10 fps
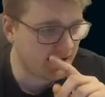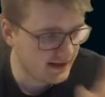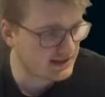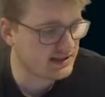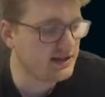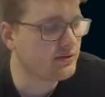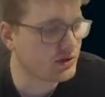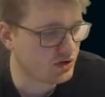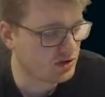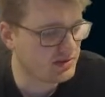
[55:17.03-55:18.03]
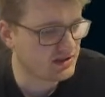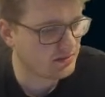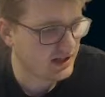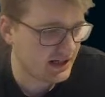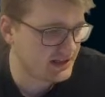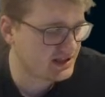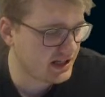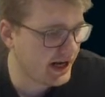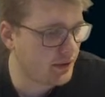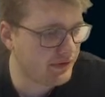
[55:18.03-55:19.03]
think Sliver is going to be something I'll
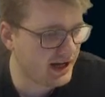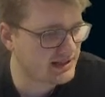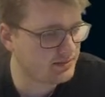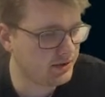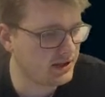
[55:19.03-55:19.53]
check out next,